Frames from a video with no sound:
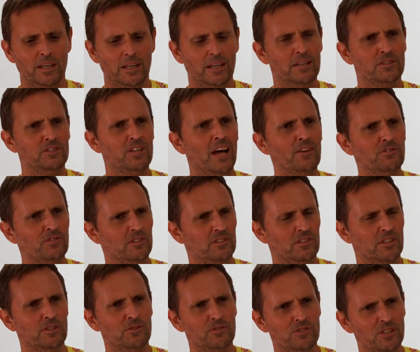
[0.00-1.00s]
it
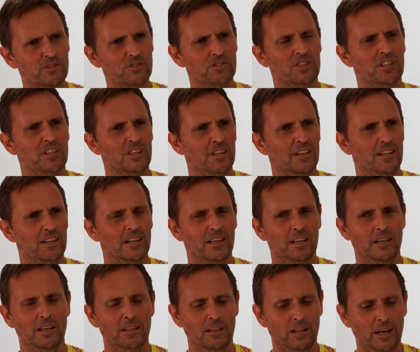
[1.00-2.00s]
doesn't assist,
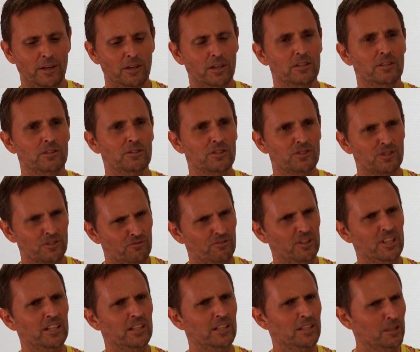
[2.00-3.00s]
uh, like it
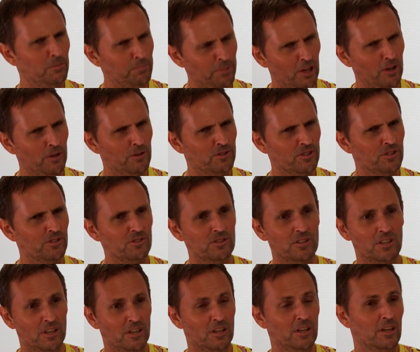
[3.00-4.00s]
severely opposes
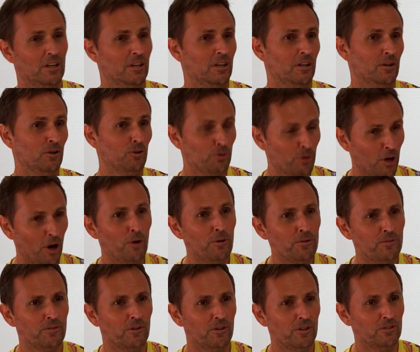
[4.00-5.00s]

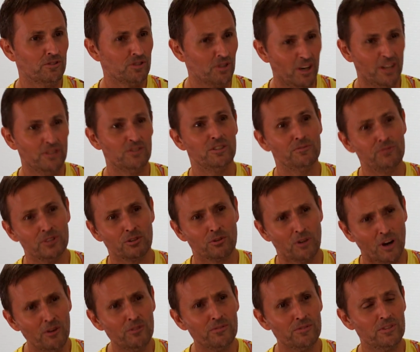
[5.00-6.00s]
growth, scientific
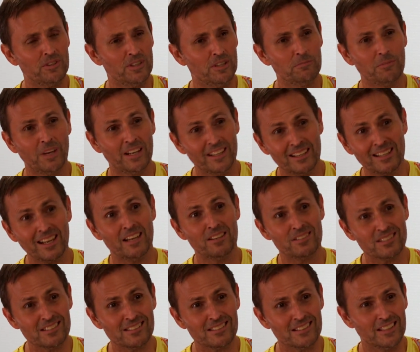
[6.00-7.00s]
growth in mm -hmm. many
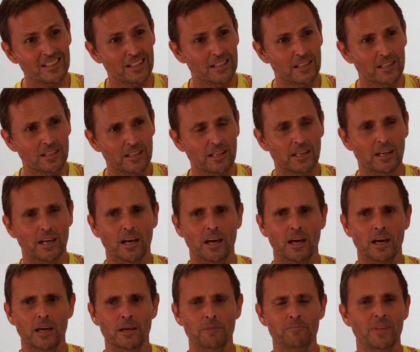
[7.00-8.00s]
cases.
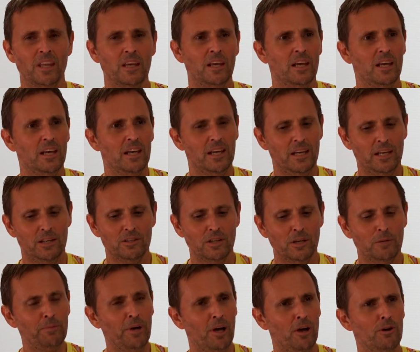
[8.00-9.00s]
Um, it
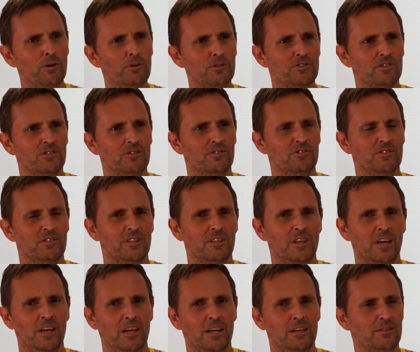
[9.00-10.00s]
opposes
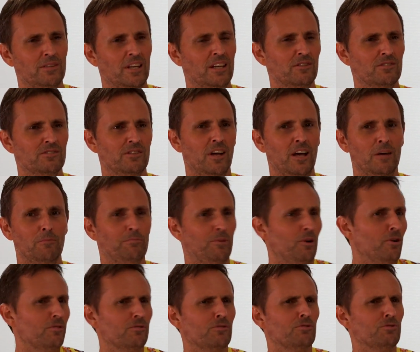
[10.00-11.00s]
uh, things like
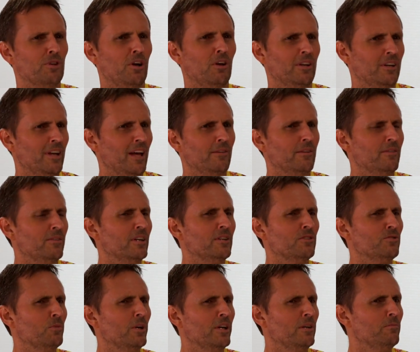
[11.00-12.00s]
birth control and other
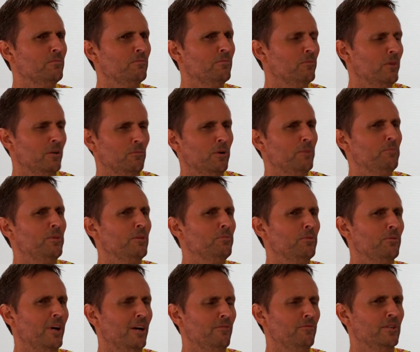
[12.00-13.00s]
things where, where
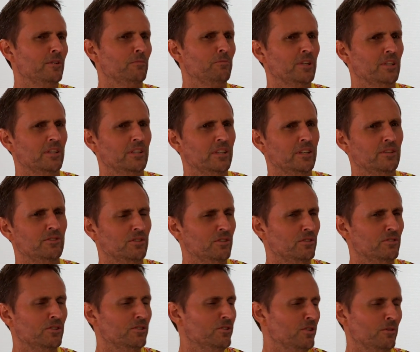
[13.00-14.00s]
people have the ability to
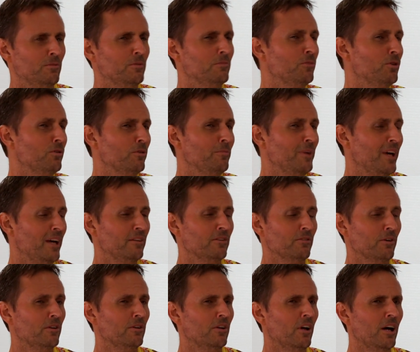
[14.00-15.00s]
determine more about
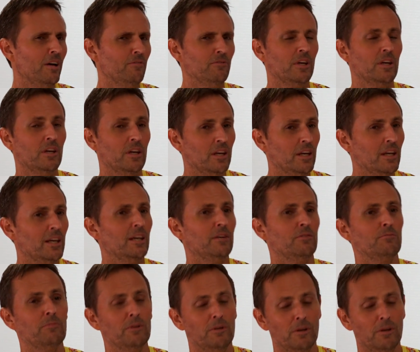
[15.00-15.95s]
their own mm-hmm. life. It